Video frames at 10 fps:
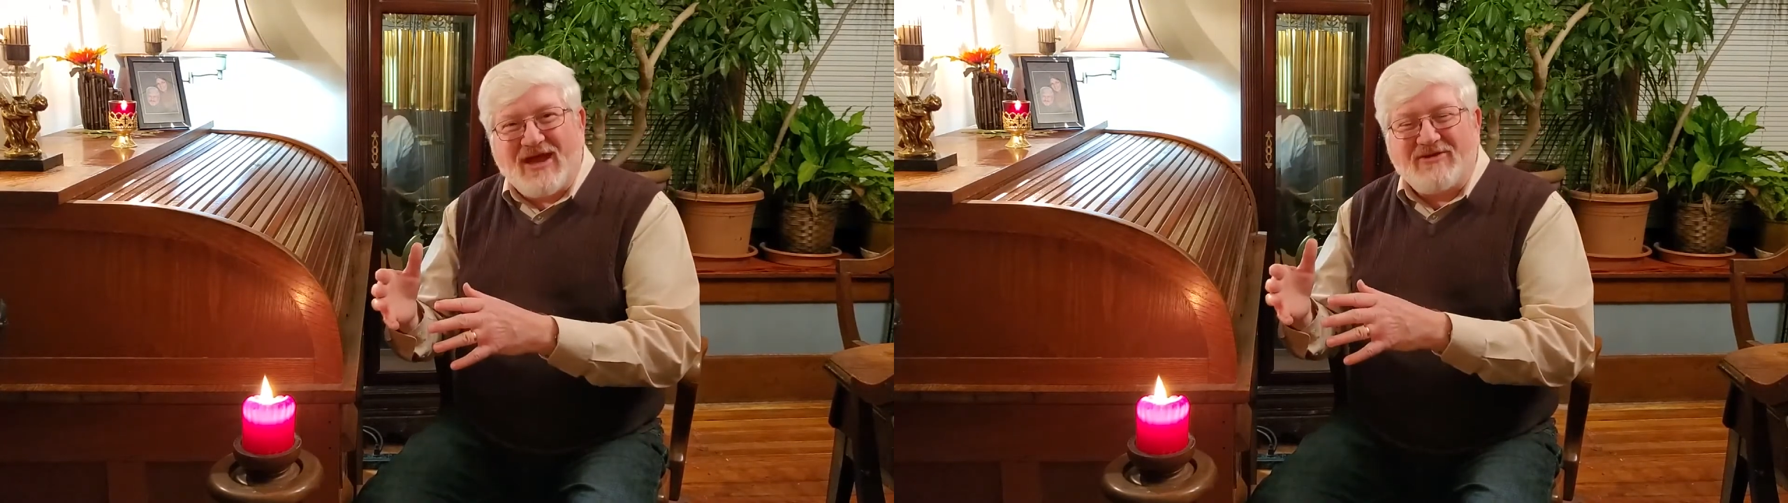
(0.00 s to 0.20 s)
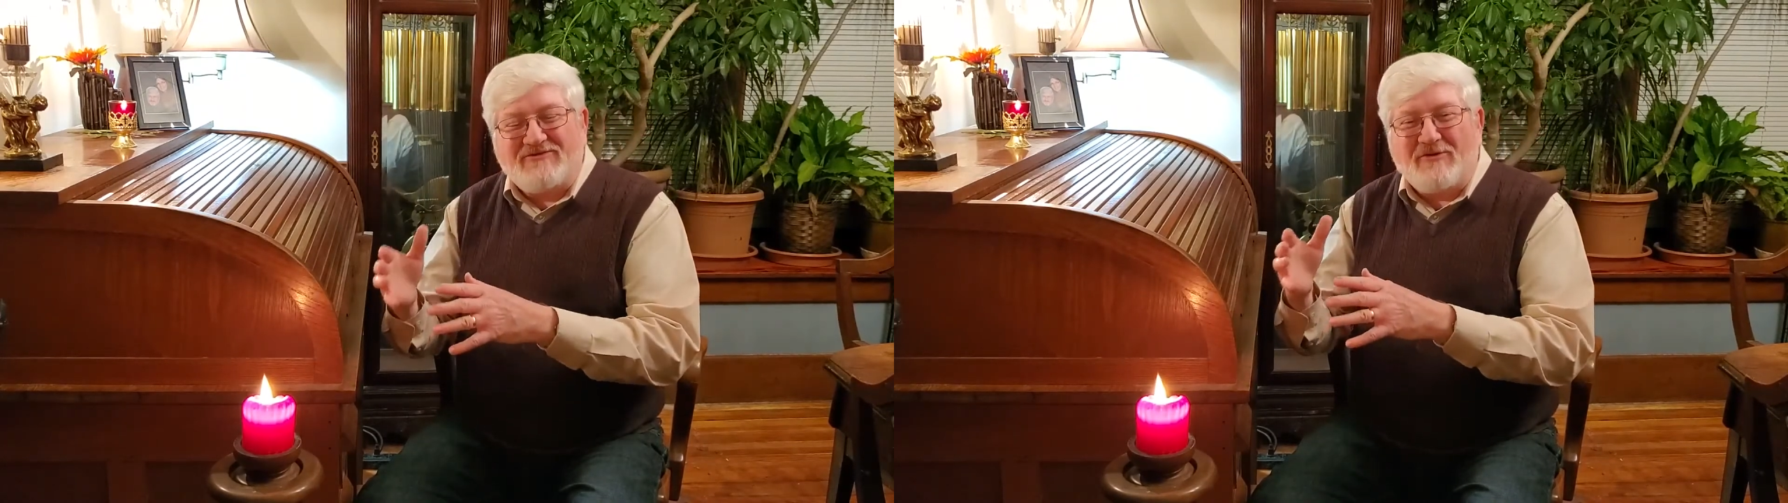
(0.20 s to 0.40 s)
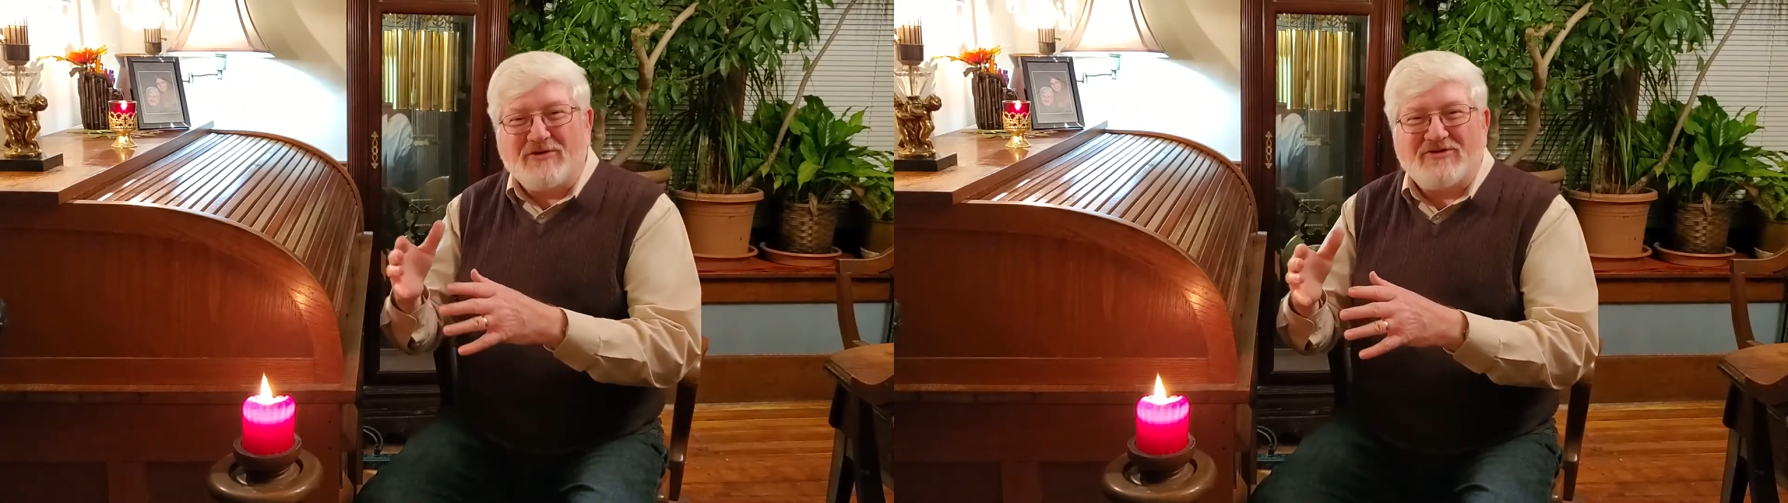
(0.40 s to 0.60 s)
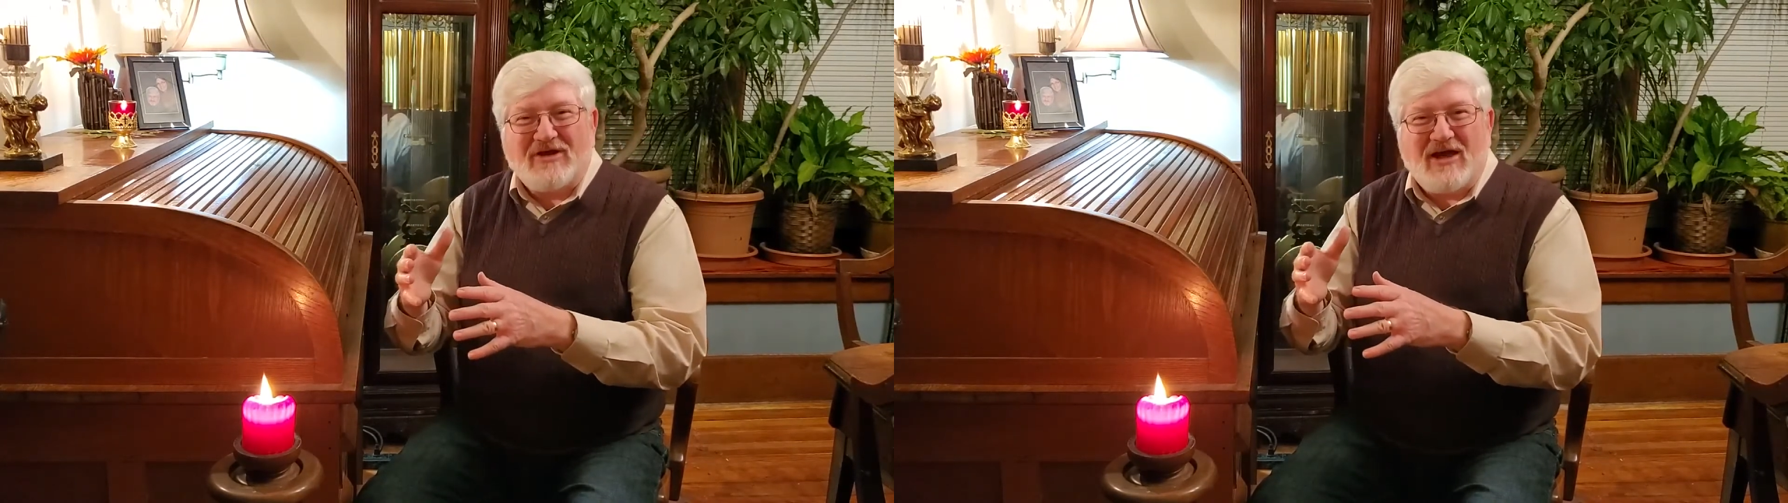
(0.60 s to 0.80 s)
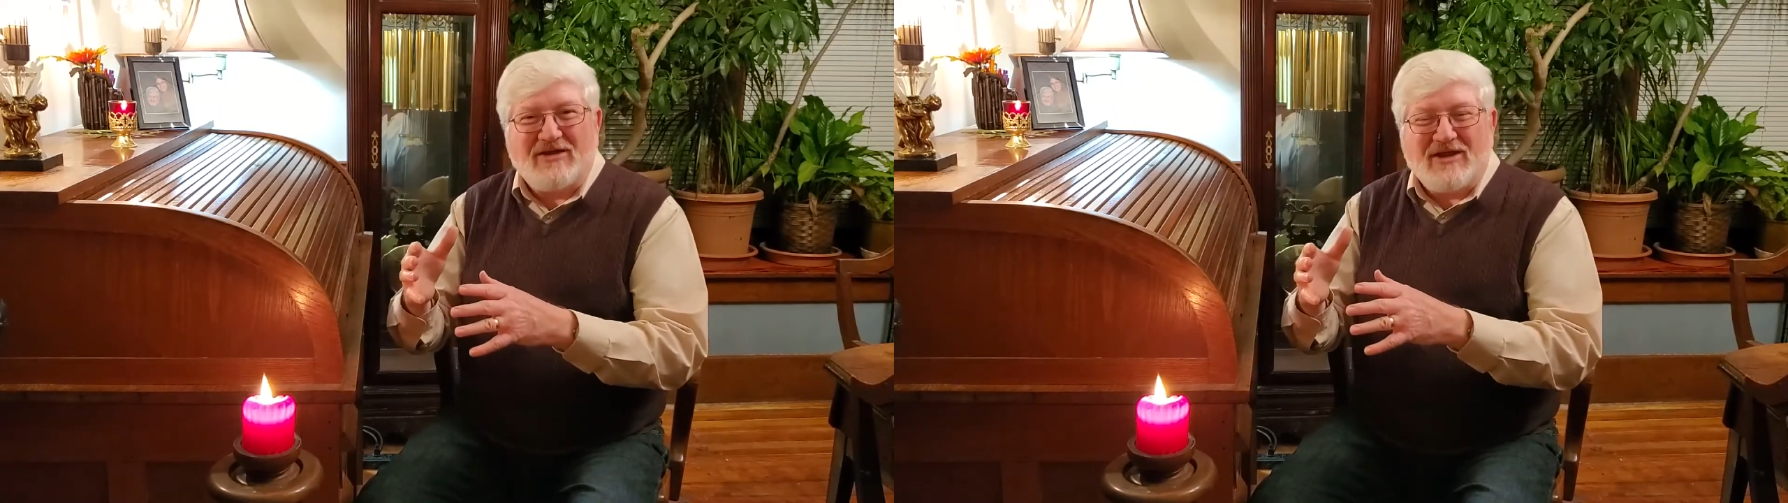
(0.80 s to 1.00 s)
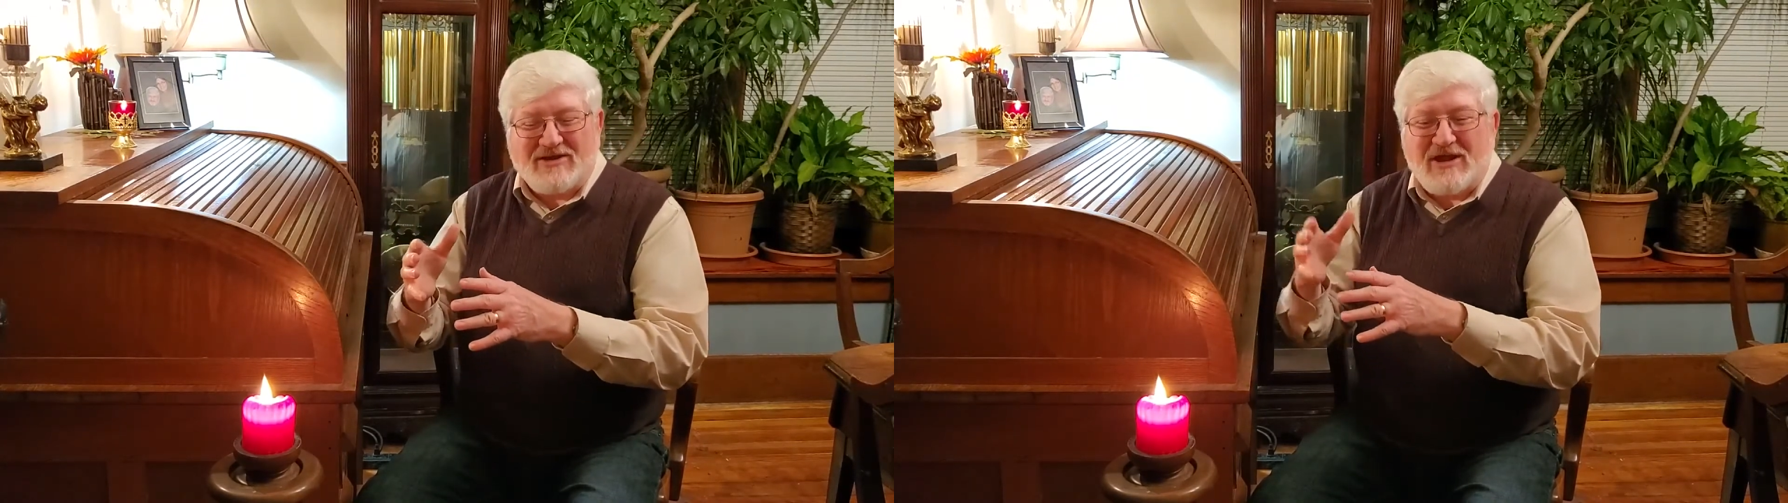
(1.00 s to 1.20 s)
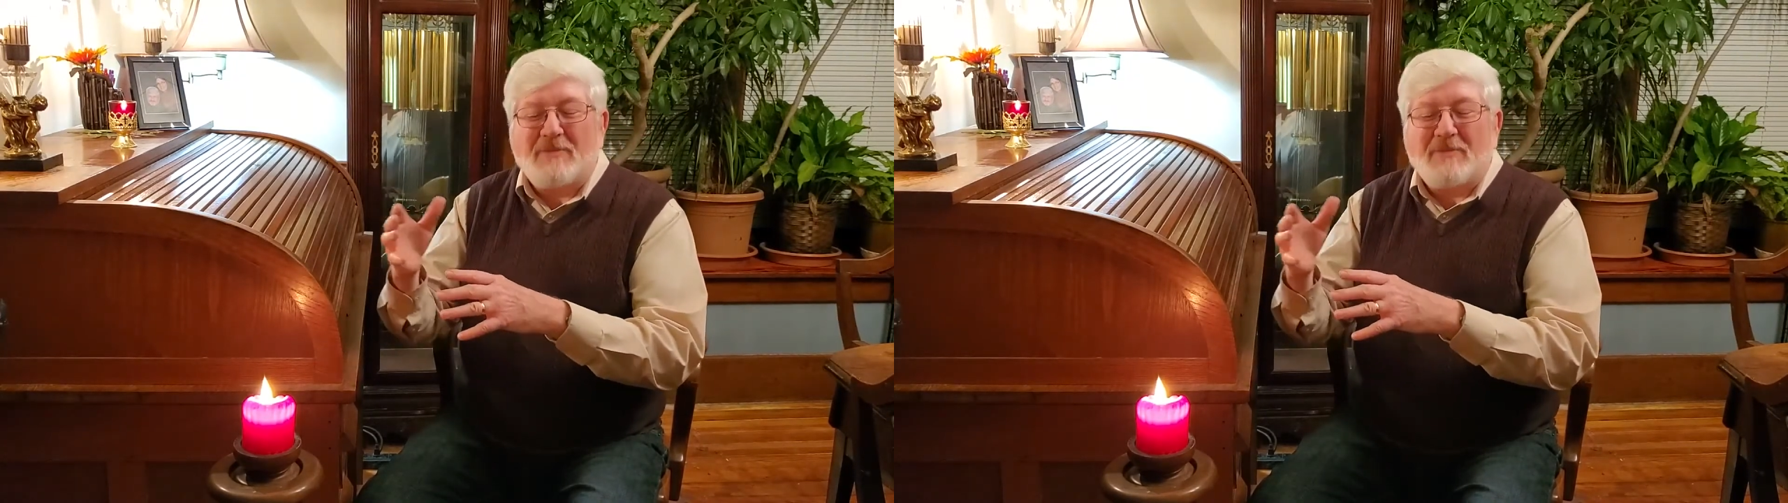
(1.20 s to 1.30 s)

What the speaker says: and focus and